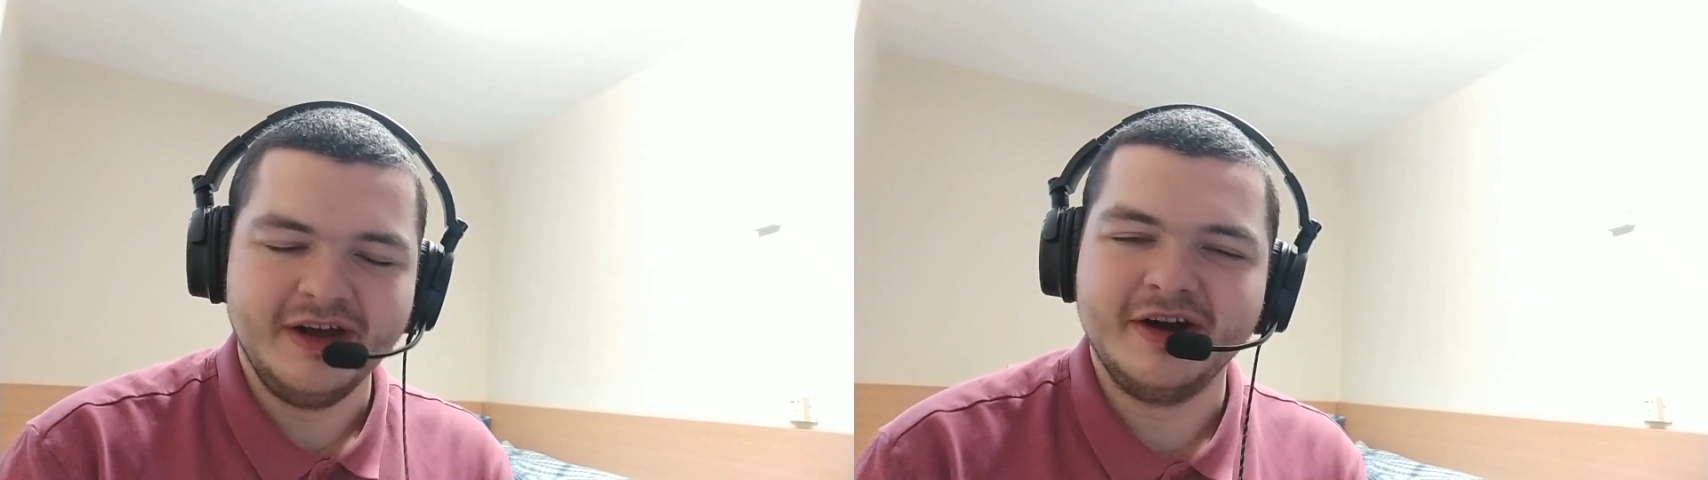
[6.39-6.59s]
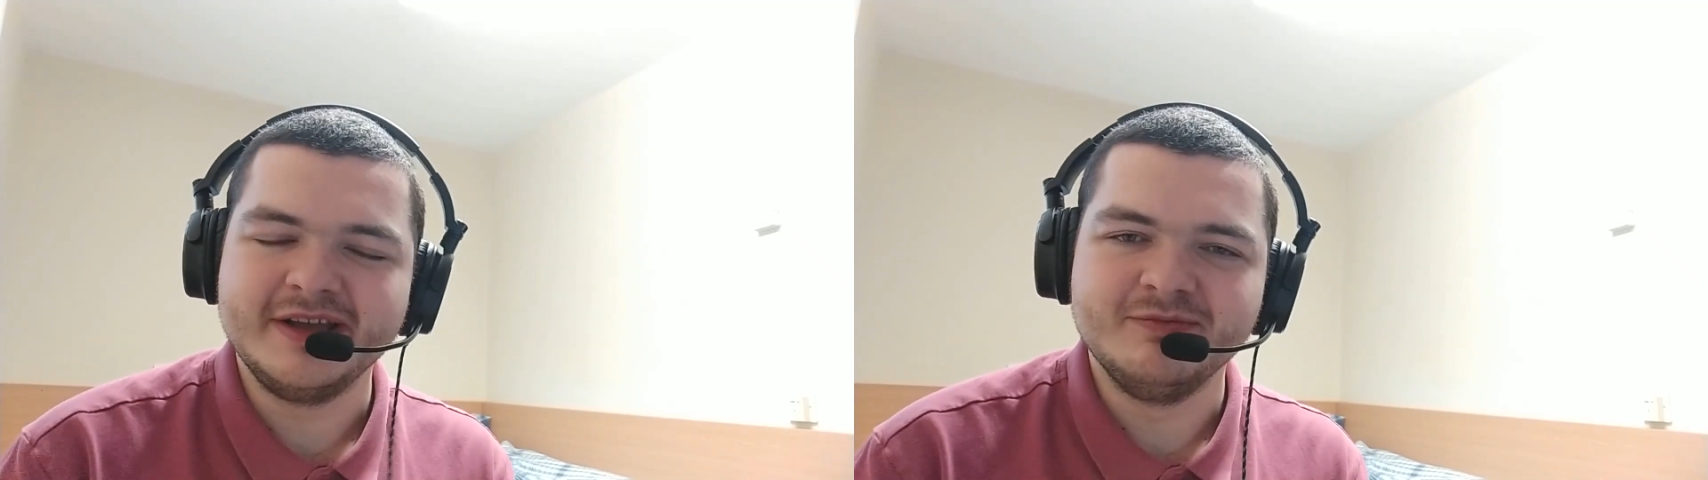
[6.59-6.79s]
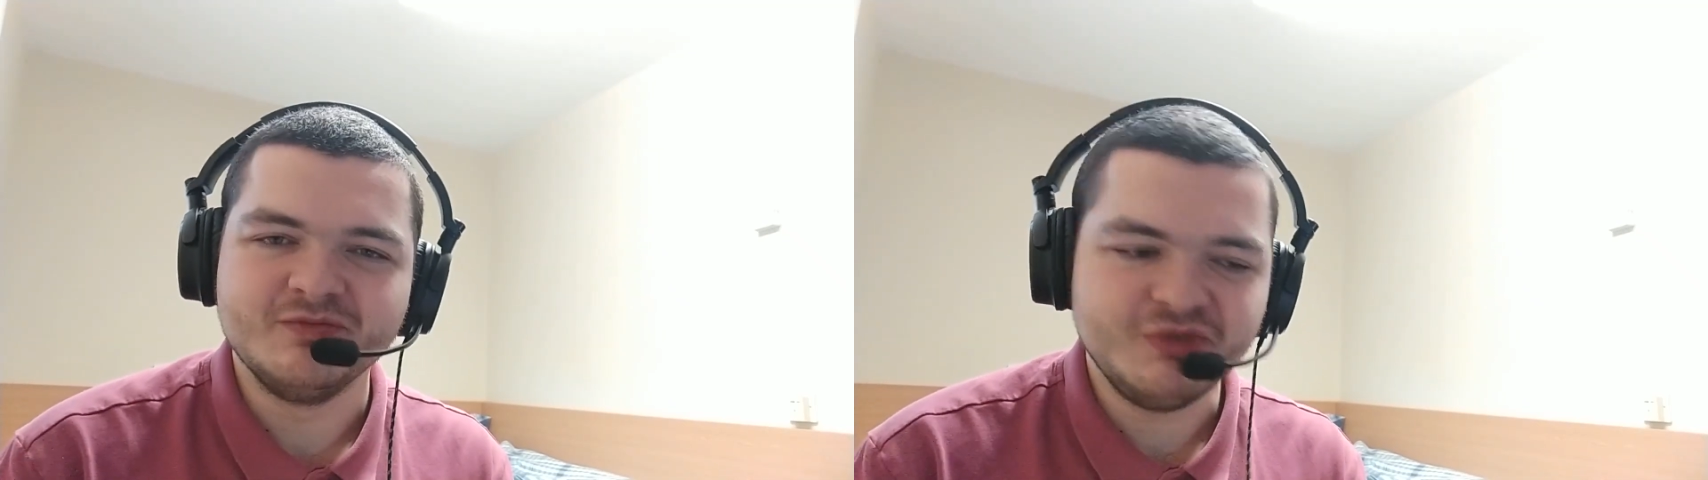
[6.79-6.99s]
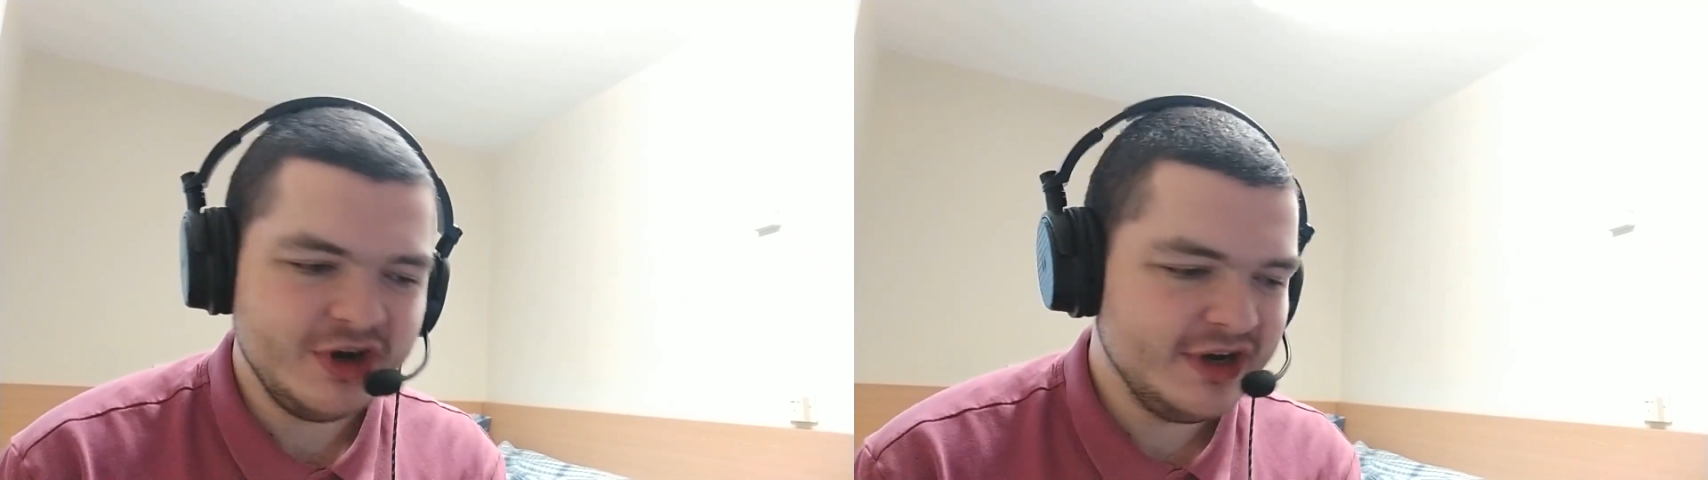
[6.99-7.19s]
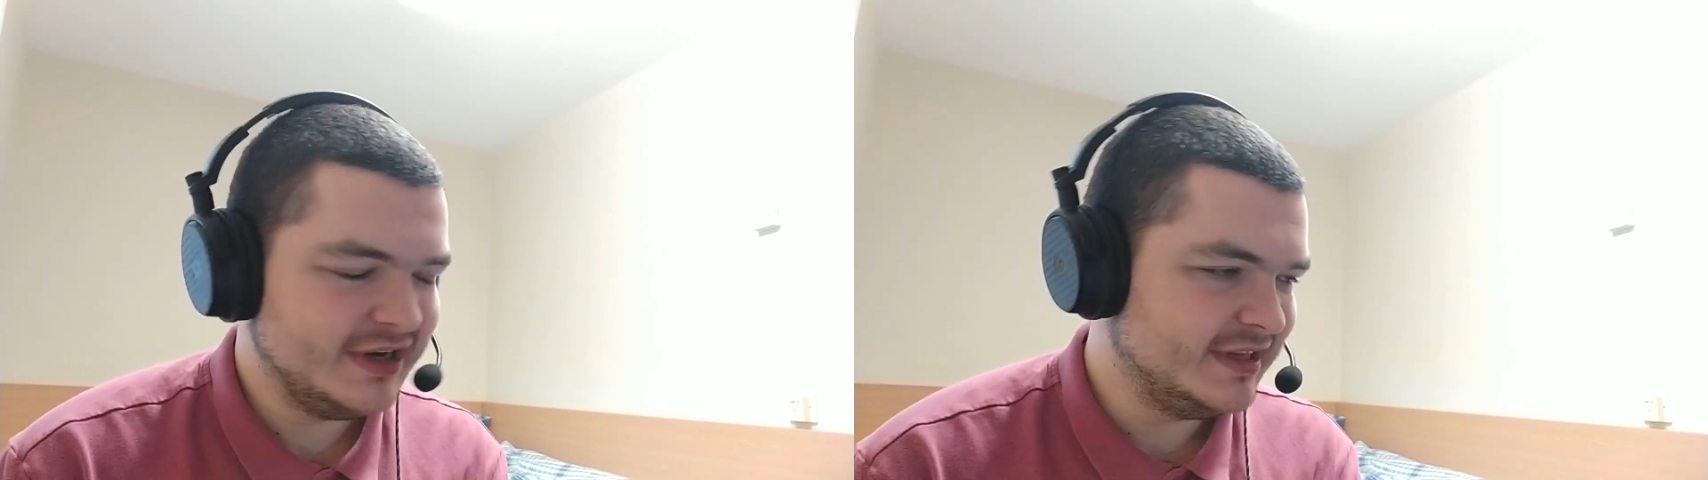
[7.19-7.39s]
I am
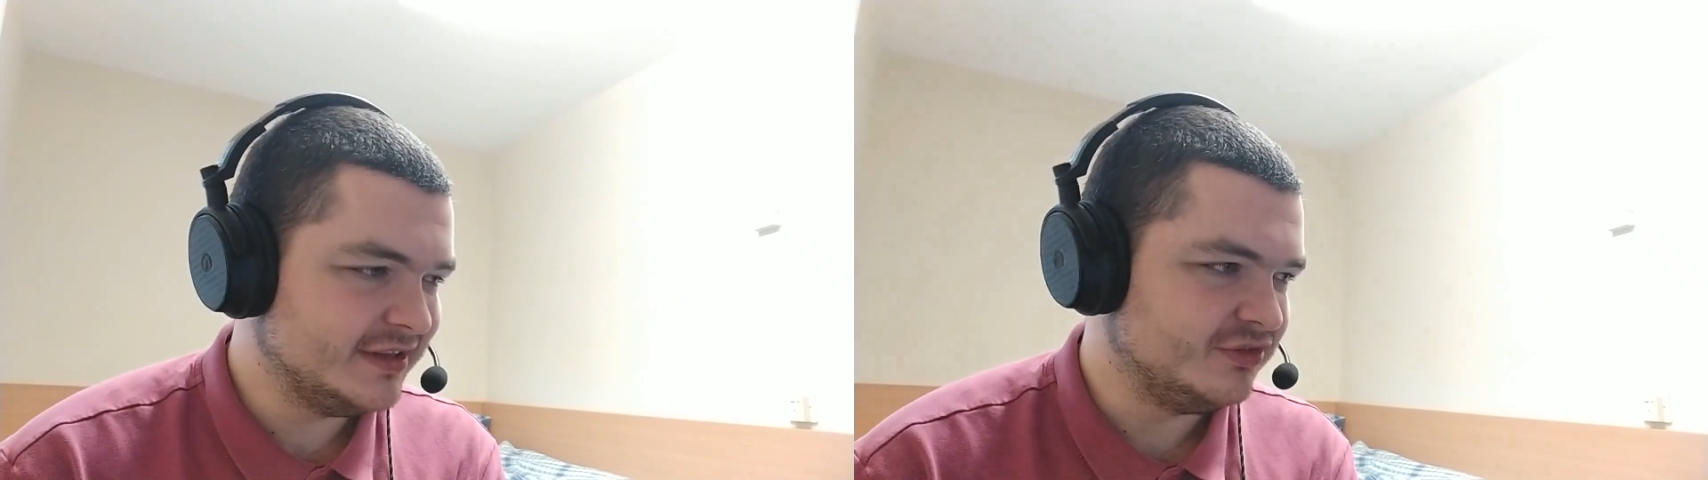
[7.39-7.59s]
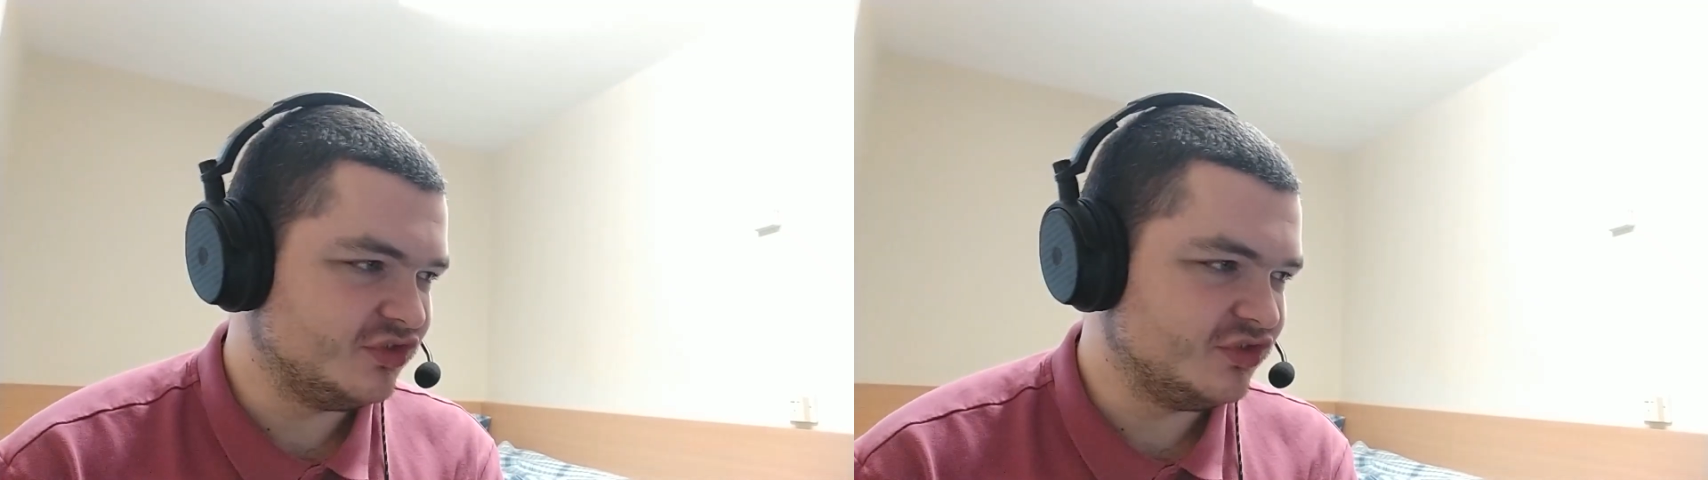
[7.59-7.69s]
really